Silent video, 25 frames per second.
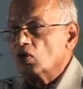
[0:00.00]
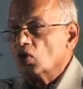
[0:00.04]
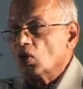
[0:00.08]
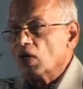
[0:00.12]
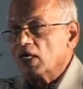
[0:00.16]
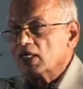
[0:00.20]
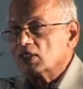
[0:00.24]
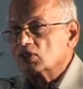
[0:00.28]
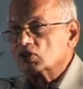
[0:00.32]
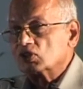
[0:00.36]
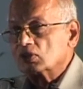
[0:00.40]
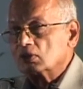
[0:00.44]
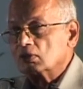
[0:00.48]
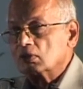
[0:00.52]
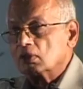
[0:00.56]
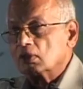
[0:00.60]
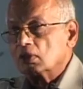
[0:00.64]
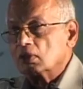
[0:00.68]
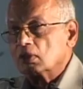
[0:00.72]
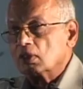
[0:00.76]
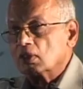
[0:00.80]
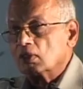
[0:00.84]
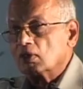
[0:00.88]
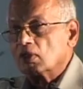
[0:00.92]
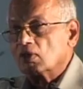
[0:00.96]
who had
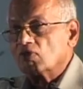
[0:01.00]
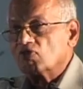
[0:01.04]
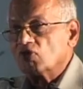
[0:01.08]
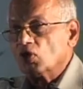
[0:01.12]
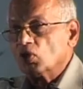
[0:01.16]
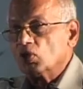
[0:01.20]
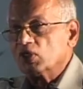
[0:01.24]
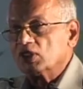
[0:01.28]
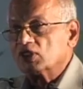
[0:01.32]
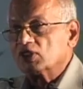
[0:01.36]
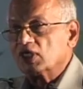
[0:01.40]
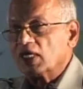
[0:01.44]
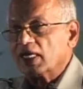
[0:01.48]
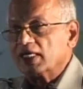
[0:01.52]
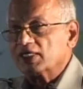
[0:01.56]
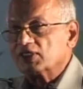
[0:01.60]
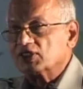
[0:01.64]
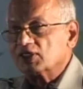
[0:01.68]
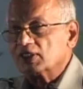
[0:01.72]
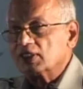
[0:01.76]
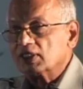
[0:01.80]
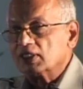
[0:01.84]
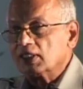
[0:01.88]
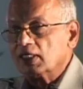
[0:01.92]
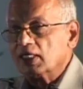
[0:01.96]
fluid
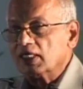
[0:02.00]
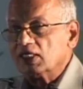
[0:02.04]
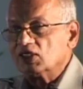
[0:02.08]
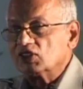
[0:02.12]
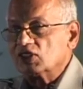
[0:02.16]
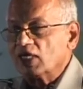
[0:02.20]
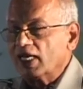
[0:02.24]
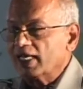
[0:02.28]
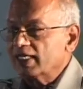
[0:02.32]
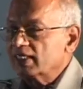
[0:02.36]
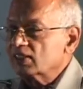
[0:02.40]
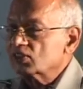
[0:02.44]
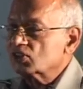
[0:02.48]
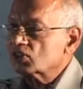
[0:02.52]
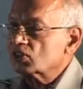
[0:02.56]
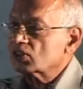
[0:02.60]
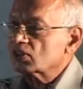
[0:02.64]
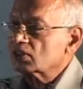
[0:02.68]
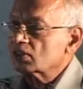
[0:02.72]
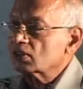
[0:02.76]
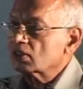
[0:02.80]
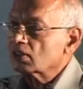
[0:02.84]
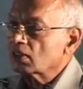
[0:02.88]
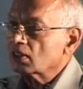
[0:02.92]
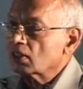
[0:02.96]
collected in his
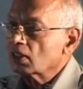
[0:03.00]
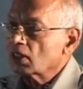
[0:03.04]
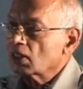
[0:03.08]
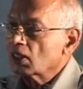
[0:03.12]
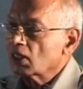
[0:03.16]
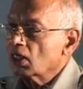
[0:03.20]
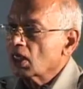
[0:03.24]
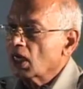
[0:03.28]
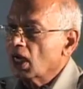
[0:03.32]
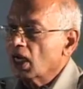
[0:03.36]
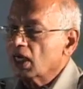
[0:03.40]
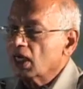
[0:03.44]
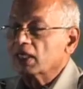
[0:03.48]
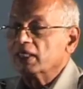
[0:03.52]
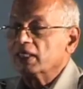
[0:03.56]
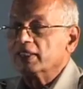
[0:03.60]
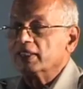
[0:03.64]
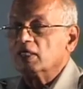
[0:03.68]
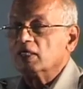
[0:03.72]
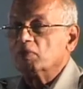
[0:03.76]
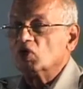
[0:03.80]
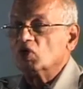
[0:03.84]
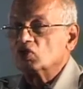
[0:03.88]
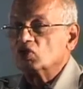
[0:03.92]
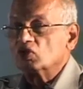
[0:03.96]
legs,
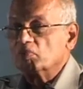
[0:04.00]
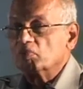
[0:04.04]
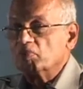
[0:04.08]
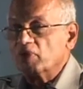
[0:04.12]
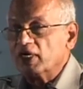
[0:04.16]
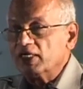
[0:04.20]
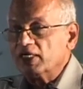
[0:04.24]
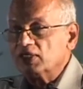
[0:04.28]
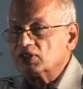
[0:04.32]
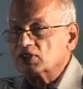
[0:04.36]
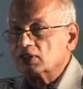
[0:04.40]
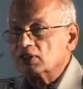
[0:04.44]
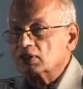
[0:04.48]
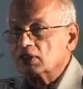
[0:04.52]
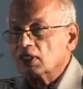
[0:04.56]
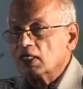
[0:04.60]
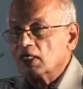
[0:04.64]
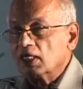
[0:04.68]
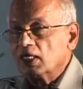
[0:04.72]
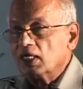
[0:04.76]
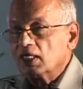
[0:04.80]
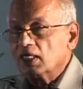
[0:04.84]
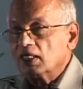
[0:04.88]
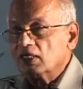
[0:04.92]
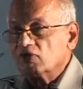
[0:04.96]
hardly able to breathe,
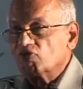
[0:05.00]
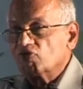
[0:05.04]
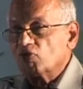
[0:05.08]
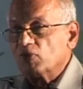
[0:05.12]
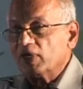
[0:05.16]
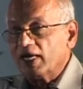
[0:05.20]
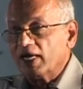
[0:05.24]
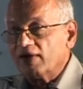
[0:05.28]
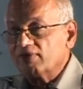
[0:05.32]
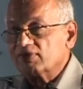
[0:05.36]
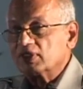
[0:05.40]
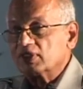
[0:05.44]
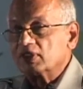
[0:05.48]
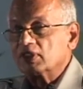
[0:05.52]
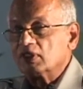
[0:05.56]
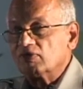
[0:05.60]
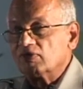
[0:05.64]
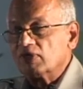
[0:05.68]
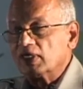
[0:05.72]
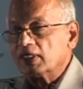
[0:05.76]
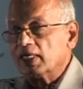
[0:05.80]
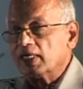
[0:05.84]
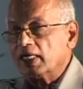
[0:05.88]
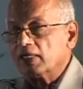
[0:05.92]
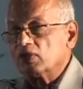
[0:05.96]
if we have to
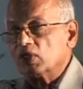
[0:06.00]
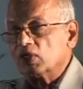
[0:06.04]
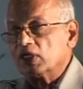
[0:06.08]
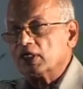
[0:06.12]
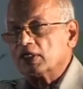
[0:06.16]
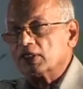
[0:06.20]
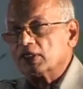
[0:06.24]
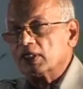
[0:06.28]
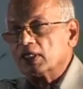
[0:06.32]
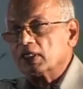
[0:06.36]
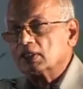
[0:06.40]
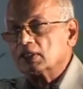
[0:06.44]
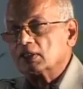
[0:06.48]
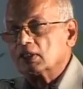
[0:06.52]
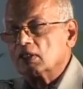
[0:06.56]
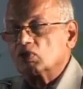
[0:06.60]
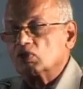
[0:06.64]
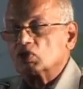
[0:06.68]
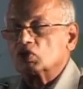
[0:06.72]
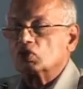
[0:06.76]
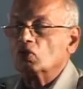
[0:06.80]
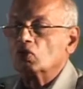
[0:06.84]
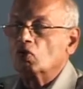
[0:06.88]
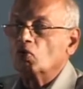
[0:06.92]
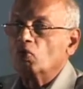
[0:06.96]
give a diuretic, there
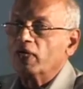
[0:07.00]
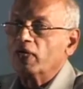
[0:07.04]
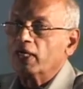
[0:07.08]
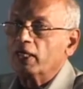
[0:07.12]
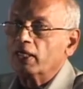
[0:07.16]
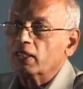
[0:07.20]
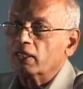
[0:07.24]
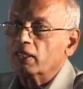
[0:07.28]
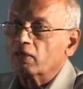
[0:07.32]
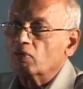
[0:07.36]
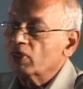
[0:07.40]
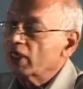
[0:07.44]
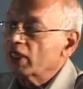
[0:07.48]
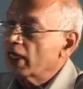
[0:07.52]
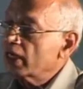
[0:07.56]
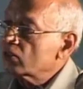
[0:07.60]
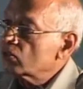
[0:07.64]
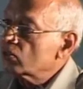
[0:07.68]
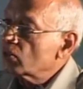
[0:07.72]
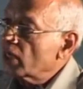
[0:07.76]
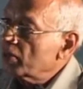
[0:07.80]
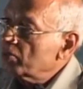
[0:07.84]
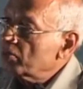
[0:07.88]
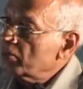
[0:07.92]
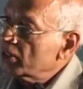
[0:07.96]
was no way. We
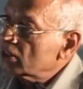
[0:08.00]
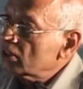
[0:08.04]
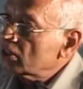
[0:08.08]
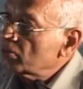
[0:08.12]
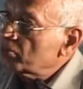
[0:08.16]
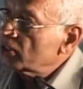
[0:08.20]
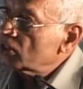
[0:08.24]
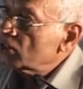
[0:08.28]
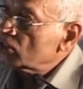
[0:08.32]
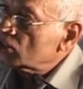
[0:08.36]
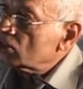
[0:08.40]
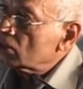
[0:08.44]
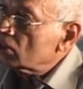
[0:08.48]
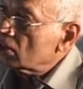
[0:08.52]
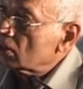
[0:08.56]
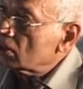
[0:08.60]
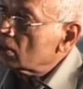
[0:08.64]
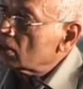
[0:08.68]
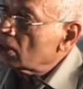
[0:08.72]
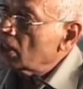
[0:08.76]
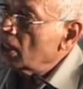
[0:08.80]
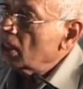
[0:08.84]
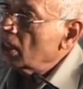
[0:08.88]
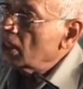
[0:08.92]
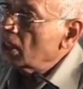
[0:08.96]
had to admit the patient
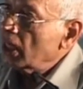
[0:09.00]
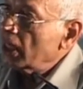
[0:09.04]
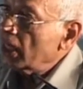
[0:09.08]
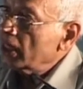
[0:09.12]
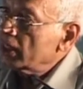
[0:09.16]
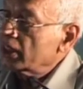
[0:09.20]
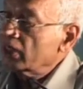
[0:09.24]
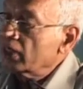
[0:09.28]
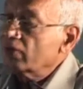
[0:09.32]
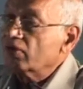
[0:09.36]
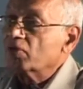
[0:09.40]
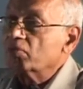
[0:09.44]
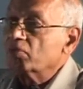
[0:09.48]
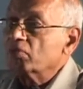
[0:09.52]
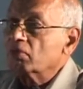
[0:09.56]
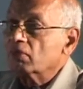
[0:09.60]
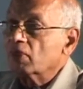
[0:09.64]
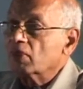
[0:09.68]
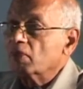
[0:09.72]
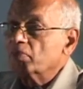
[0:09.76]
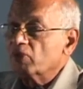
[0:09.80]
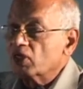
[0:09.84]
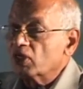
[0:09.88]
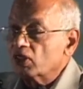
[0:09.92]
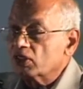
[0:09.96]
and give him
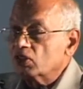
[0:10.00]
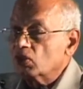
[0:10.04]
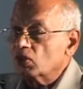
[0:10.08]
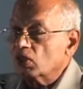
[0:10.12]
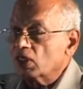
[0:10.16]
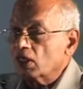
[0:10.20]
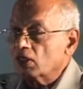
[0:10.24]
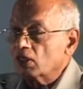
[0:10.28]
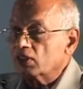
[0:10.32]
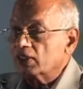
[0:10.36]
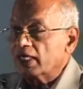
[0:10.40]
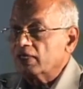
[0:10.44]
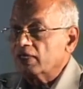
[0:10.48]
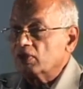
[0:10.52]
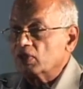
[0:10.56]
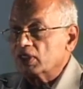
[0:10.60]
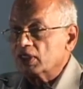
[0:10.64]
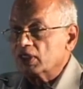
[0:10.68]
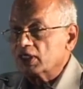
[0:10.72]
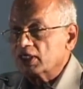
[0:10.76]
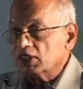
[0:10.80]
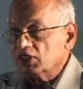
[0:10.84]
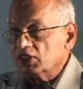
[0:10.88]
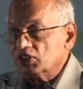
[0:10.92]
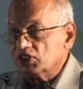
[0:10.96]
a mercurial
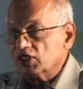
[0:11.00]
diuretic